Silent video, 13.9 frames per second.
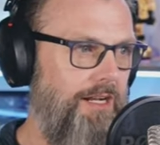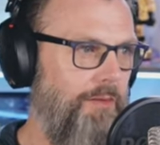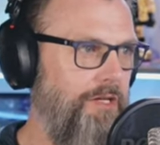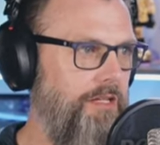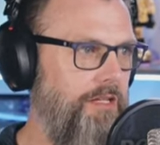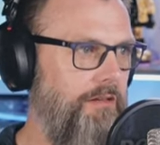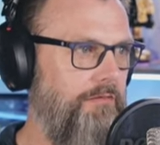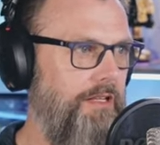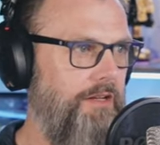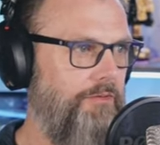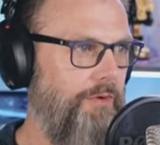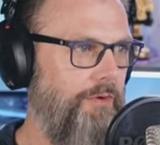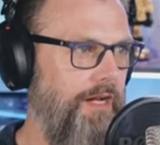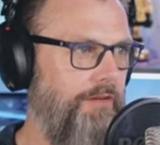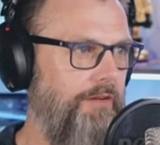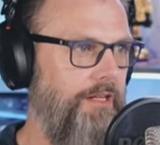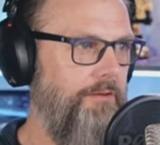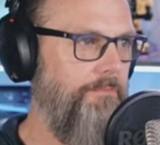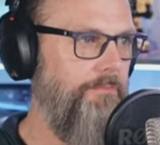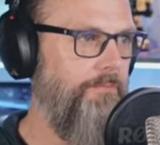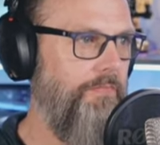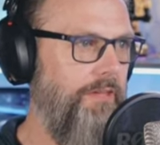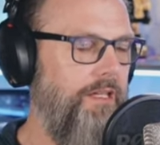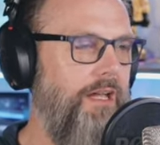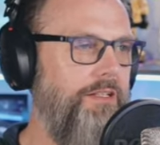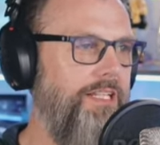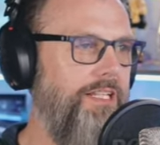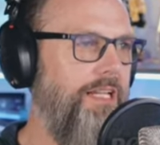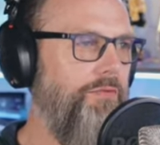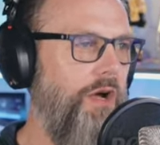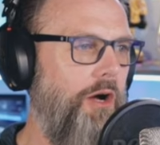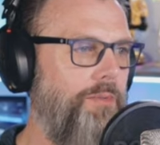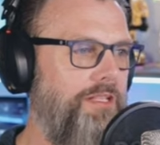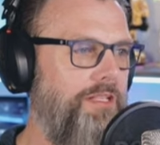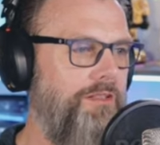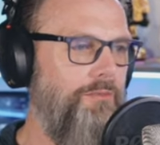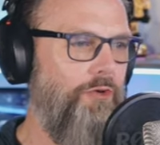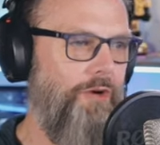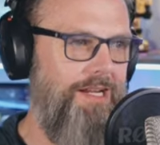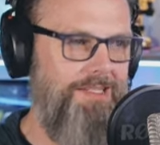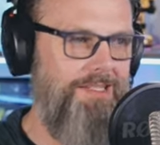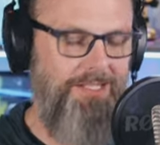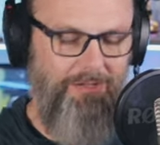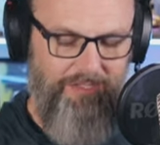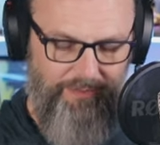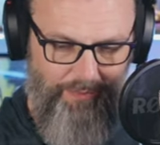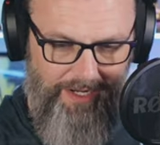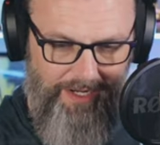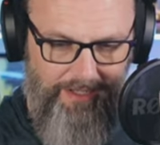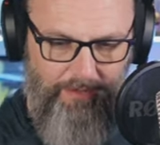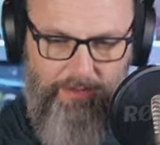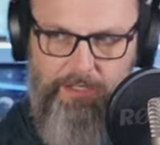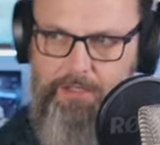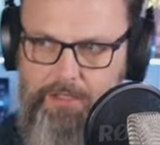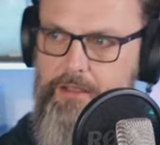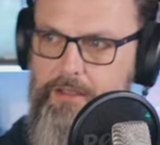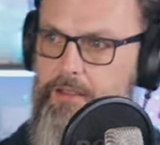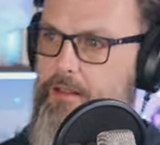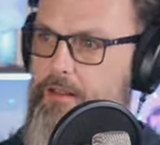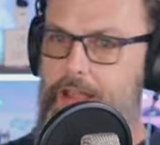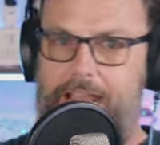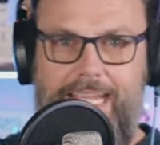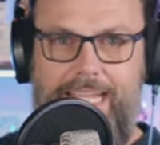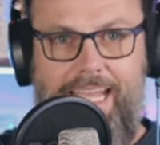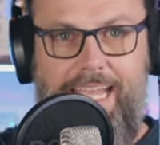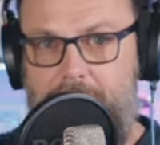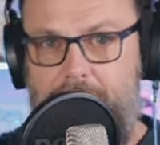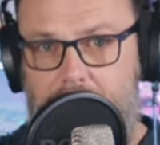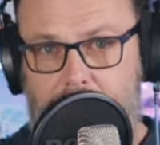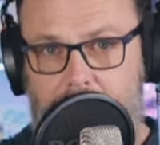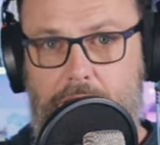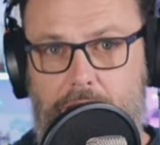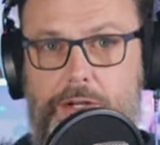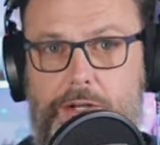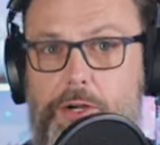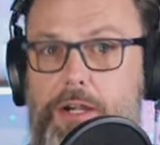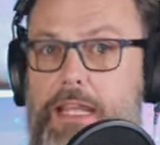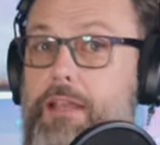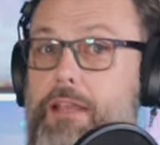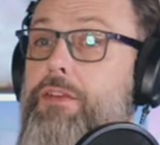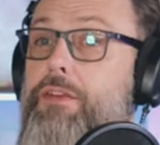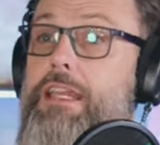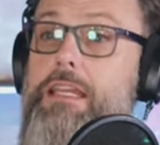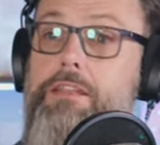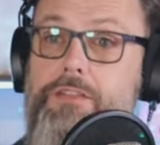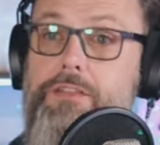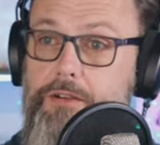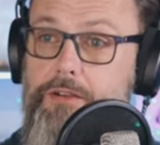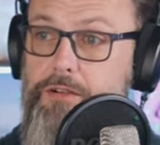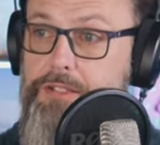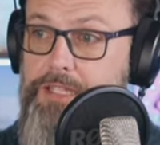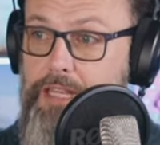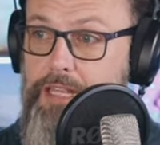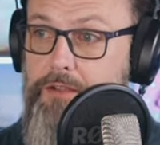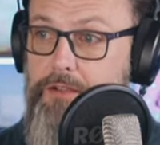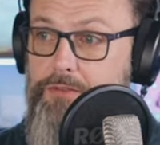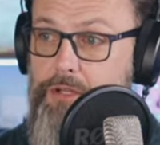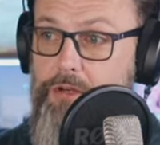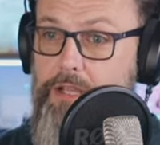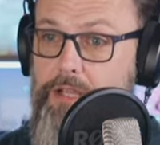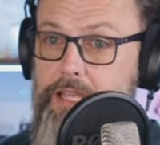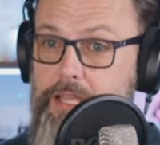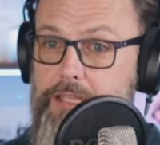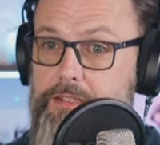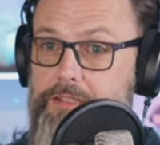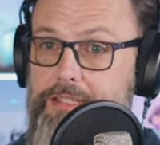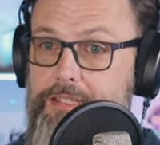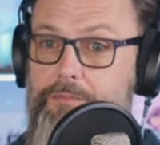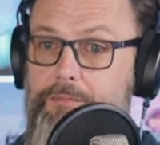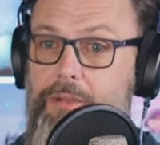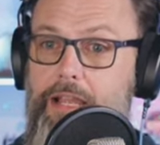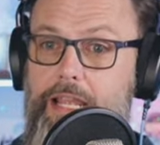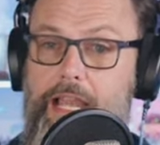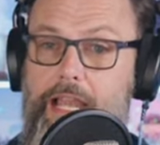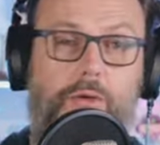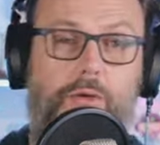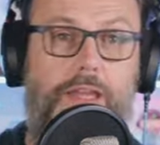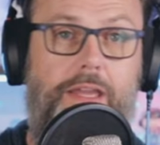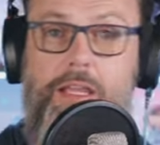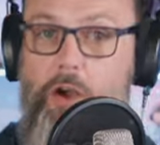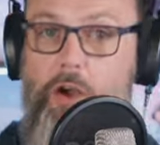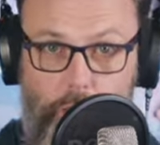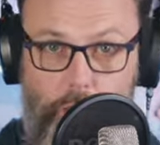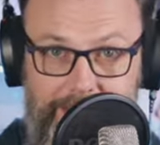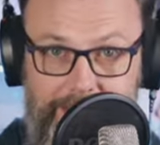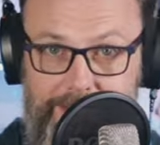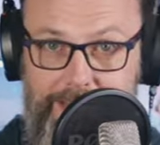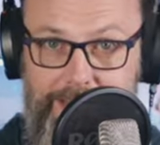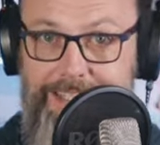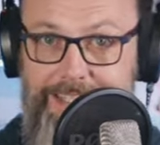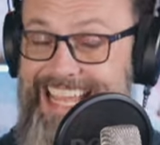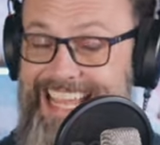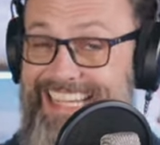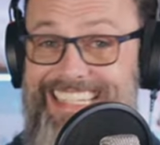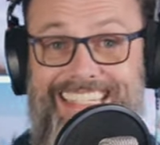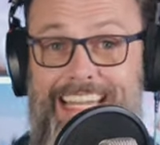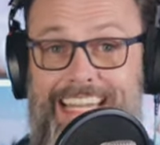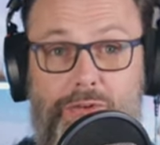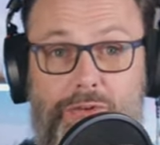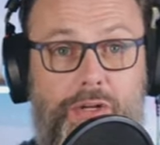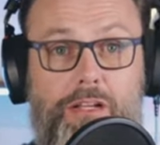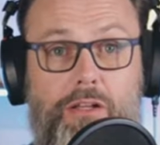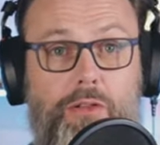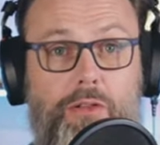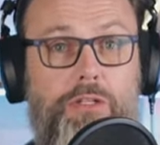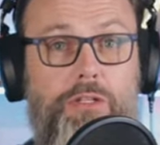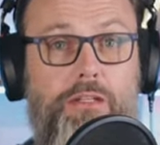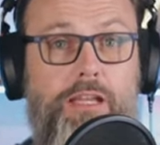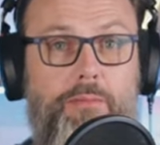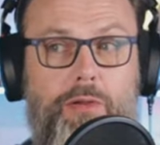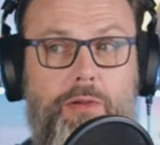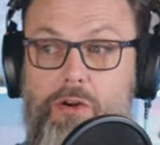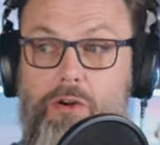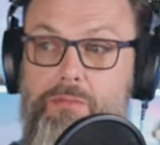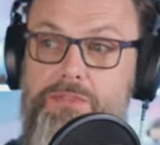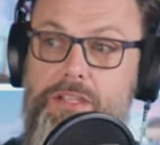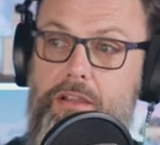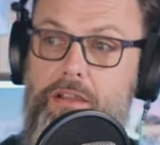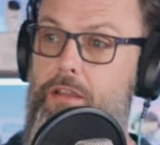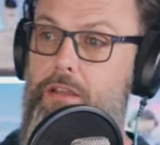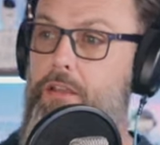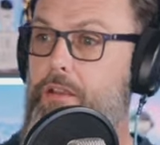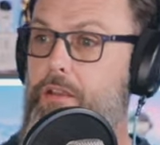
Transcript: is it hubby? That is right, right? Yeah, to give hubby some grace here as well. Like Candy Thunder, if his understanding of dirt cake is seeded by how they always did it and it never included gummy worms,